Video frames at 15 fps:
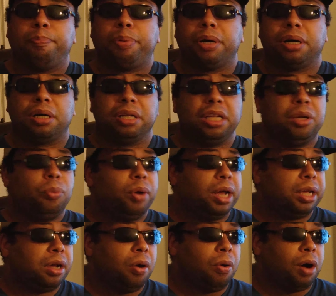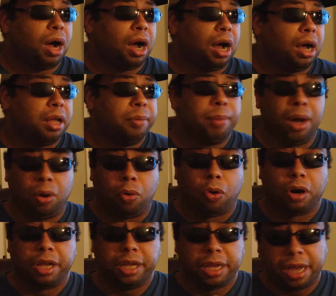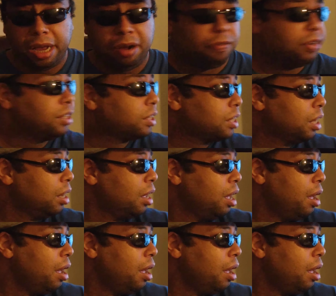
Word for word: But either way you go, uh, in my heart, it's Elvis.